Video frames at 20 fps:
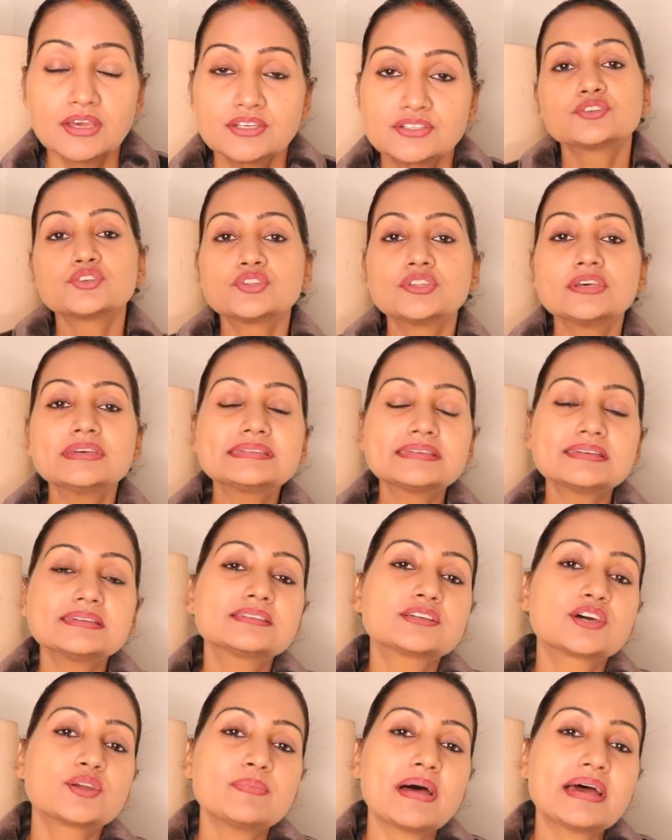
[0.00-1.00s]
So this
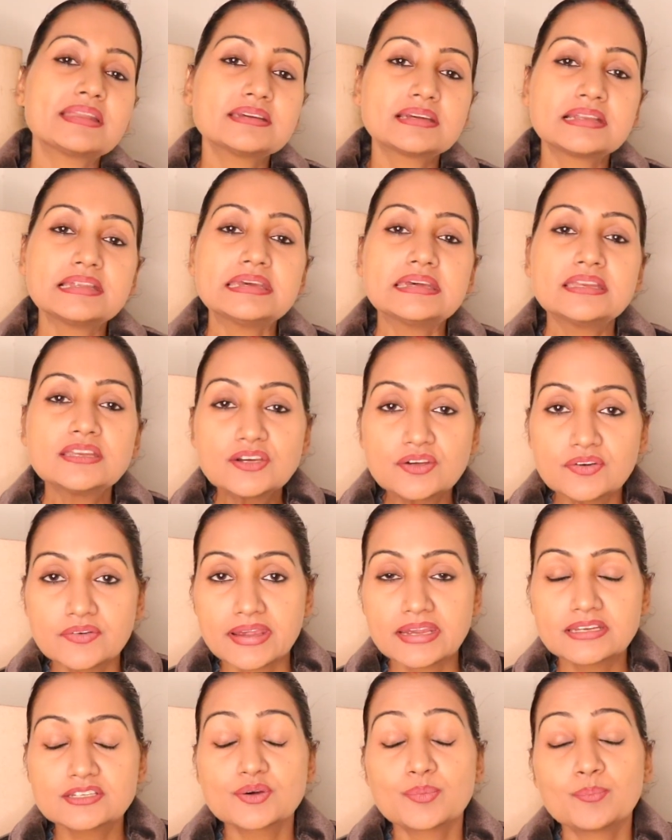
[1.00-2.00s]
is grammatically
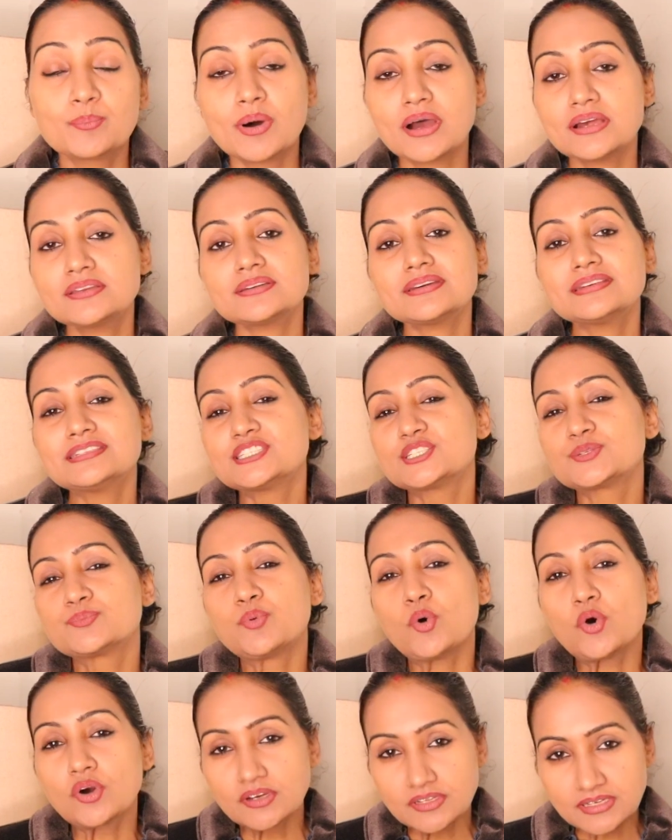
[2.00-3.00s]
incorrect, but in
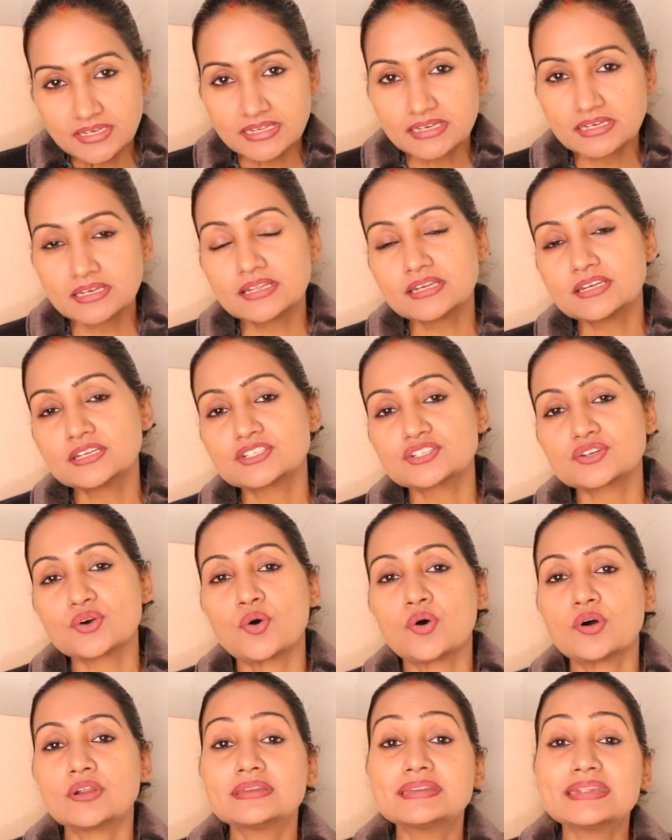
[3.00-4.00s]
spoken English
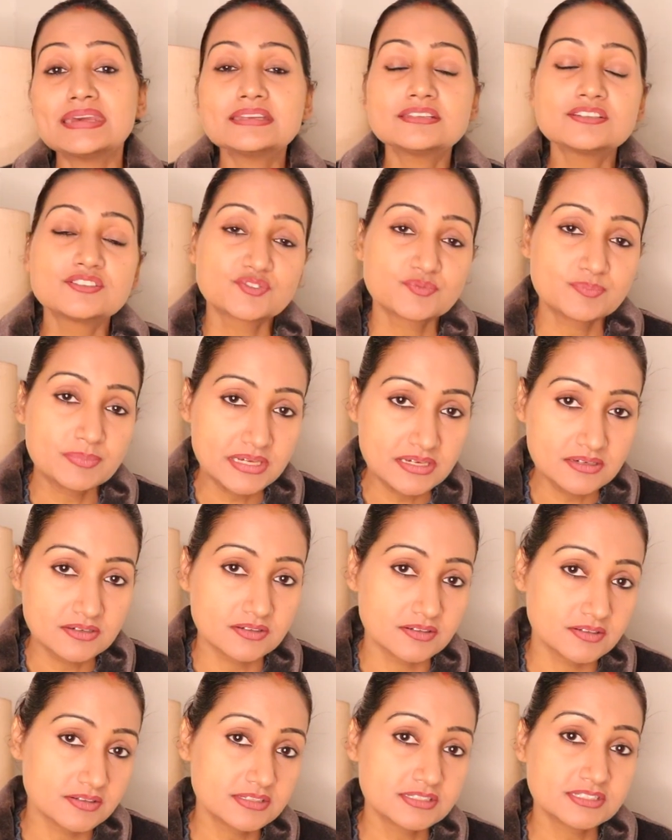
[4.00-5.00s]
or native
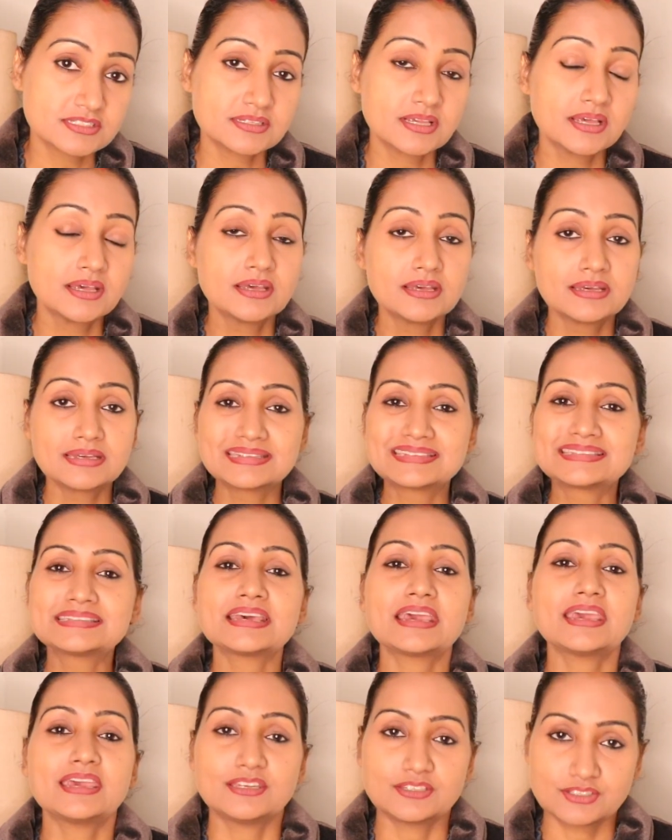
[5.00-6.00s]
speakers
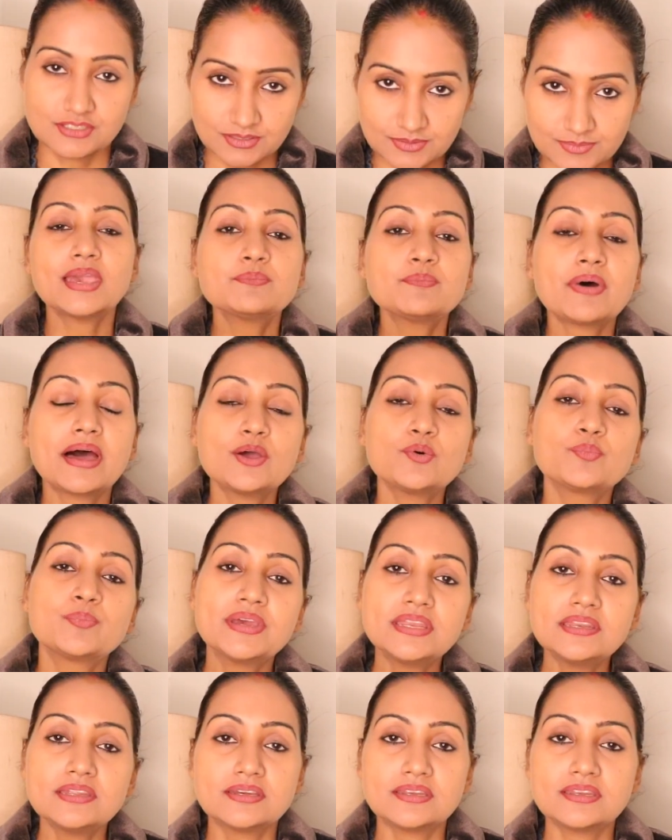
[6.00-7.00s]
say it. In my
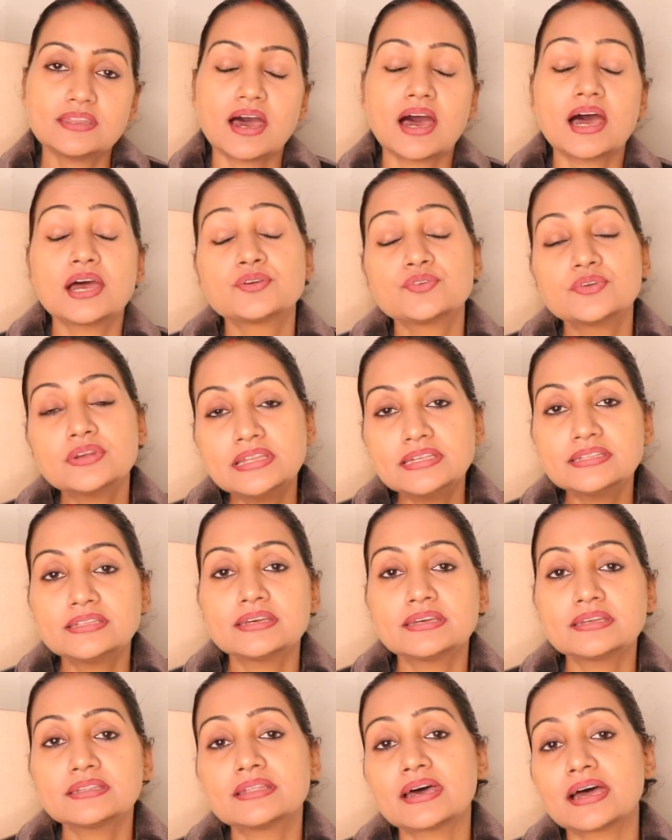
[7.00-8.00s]
opinion, I really
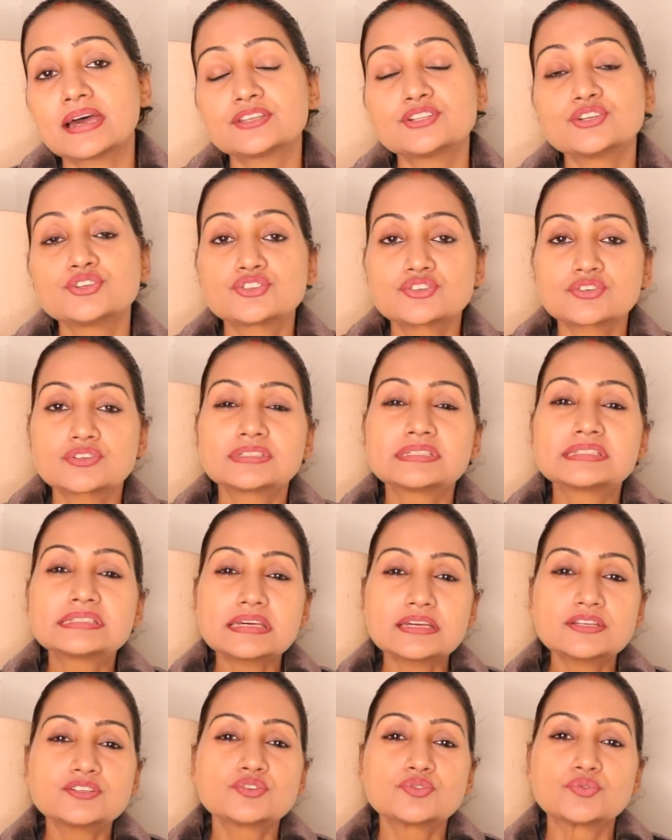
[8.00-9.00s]
think that you should
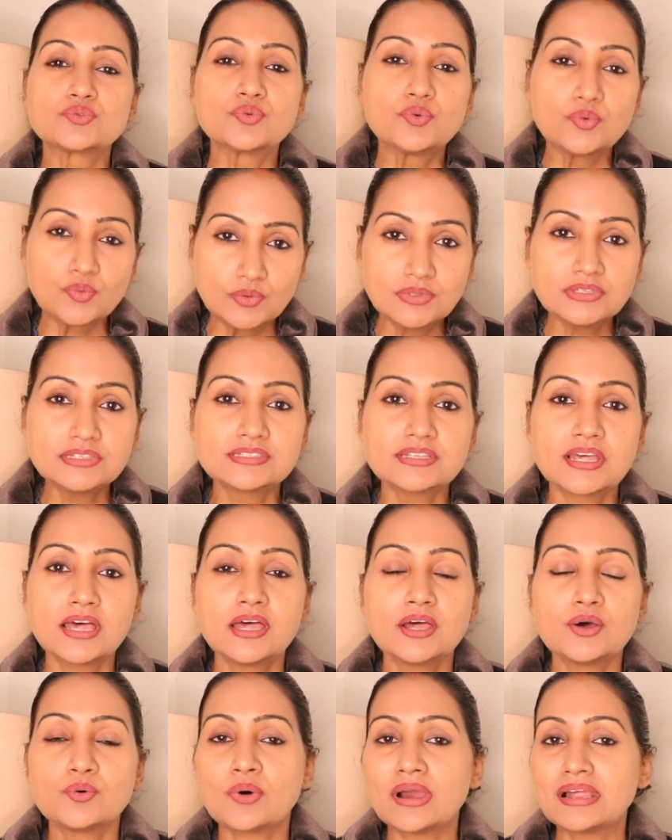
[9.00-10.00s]
stick to rules
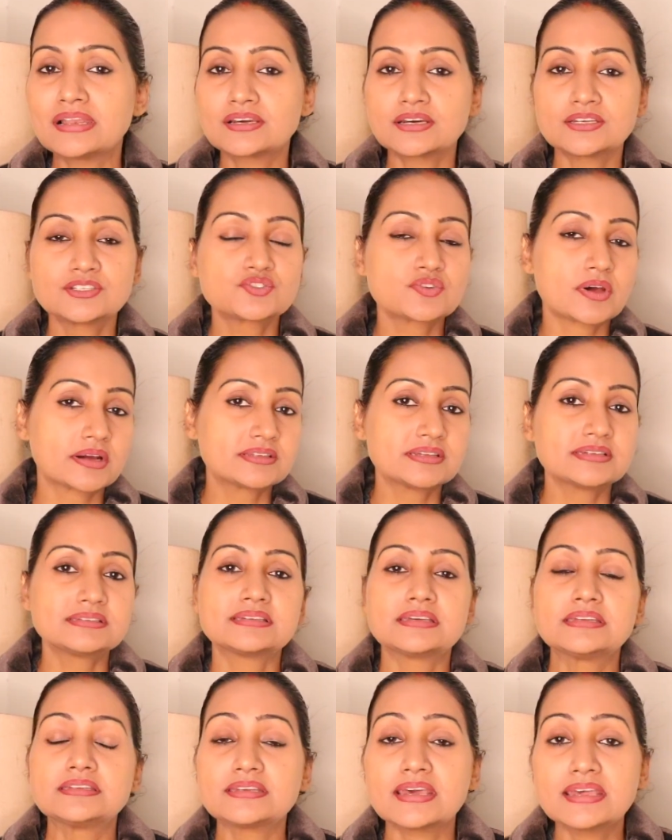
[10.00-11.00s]
while constructing
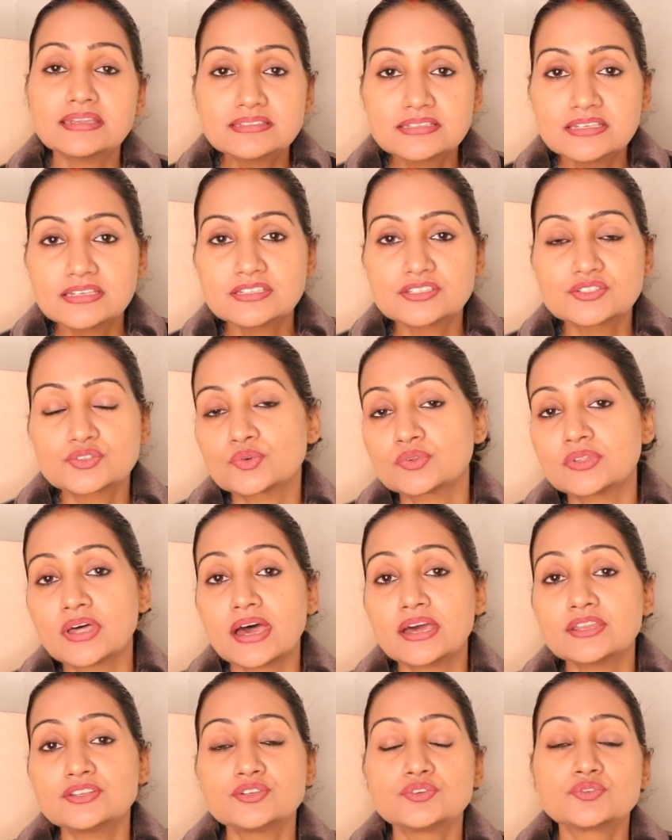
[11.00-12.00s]
sentences so
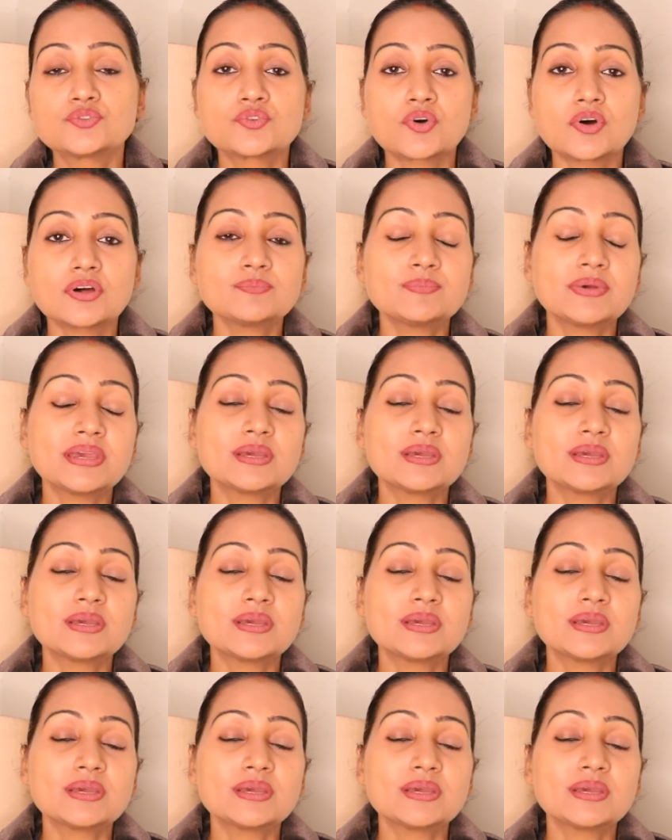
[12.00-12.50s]
that you do not